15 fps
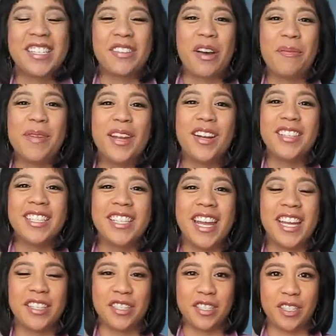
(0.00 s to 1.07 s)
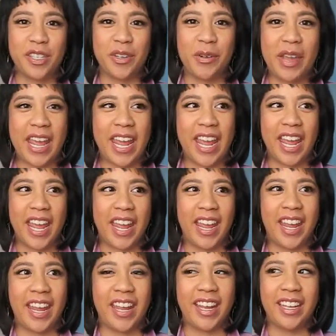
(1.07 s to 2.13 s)
So I'm here today to do
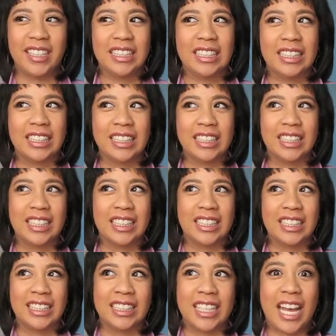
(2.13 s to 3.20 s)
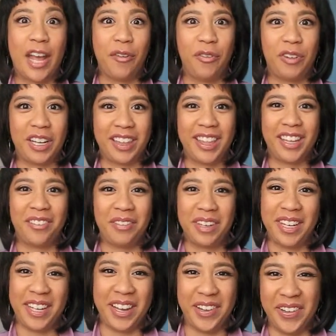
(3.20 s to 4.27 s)
a everything
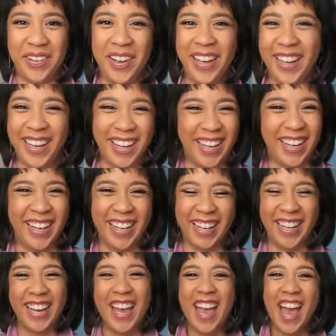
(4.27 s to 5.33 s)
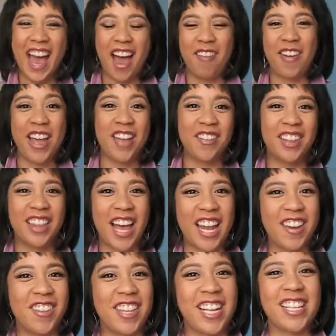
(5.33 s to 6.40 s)
video. I have a
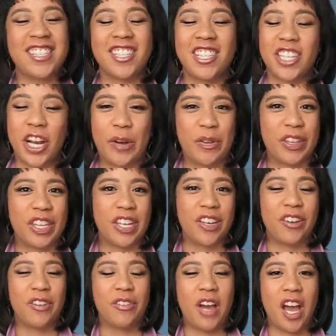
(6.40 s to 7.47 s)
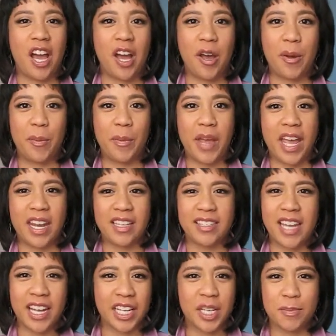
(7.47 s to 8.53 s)
lot of things to share with you and it's
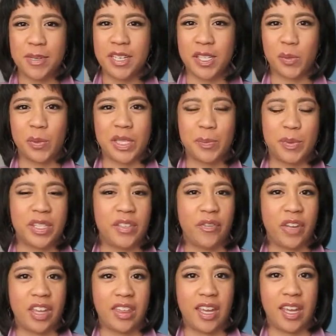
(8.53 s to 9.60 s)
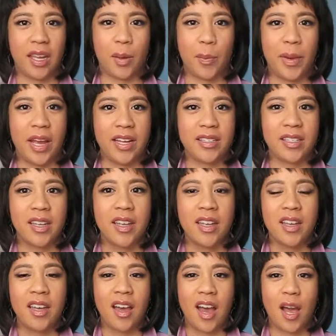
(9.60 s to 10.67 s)
not going to be just one specific thing, but
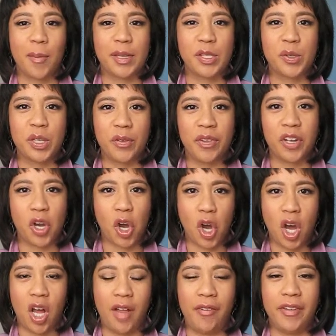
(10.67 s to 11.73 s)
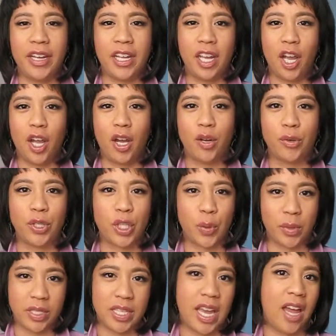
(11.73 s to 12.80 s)
it's sort of like a haul video, show
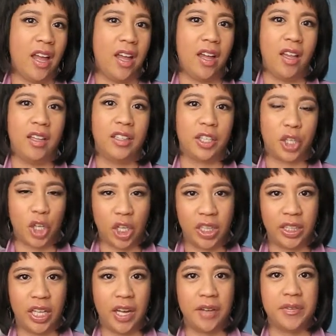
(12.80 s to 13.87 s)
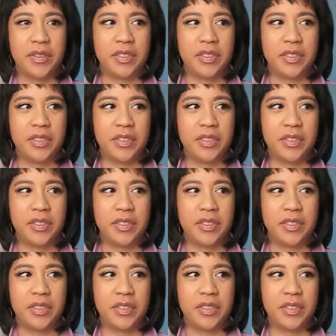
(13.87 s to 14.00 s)
and tell, and a current love.